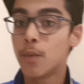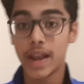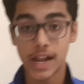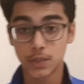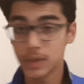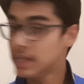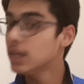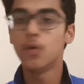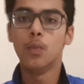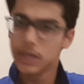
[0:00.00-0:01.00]
whereas
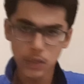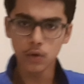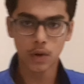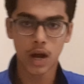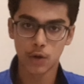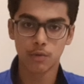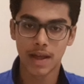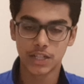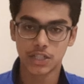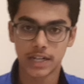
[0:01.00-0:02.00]
we, we don't know how to
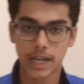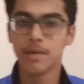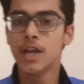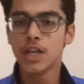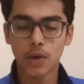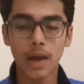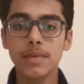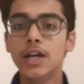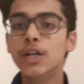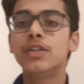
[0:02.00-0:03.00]
manage our time. So I'm
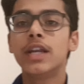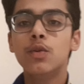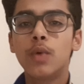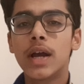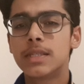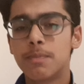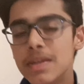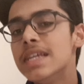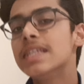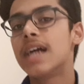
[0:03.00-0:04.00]
here to tell you guys,
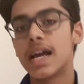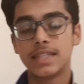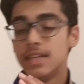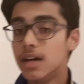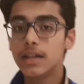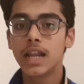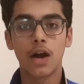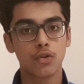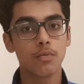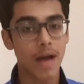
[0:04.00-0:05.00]
please guys, learn
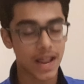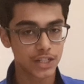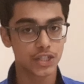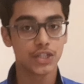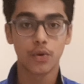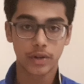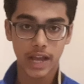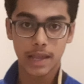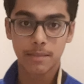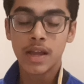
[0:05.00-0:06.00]
how to manage your
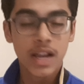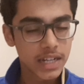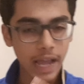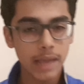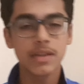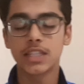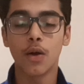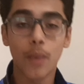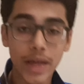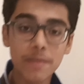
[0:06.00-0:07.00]
time. Time is
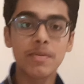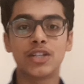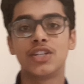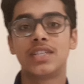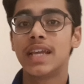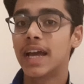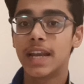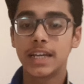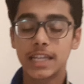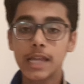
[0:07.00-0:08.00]
a very precious thing and
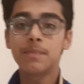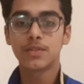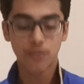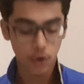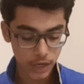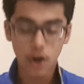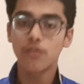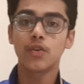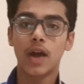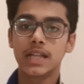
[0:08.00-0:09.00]
it keeps falling
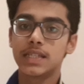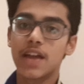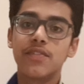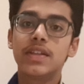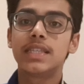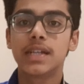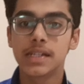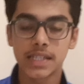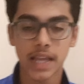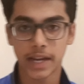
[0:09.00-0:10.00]
off your hands every
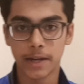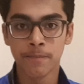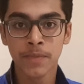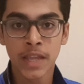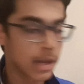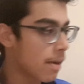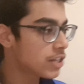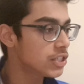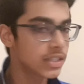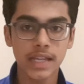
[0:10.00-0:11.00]
single second.
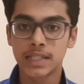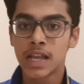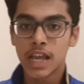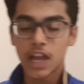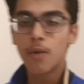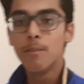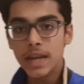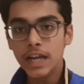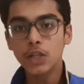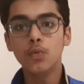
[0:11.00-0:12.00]
Imagine this, a
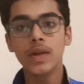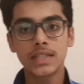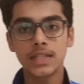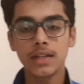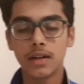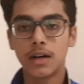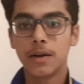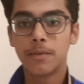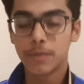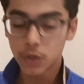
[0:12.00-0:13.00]
minute you wasted, uh,
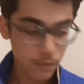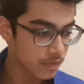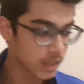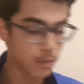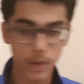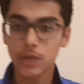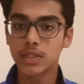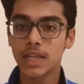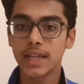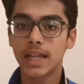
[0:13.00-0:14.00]
um, you know, when you
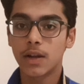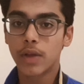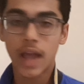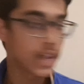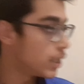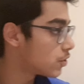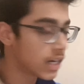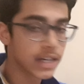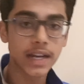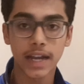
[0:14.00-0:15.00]
say that okay i need to
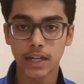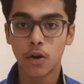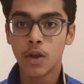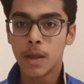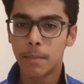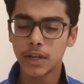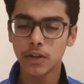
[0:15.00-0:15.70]
study right now but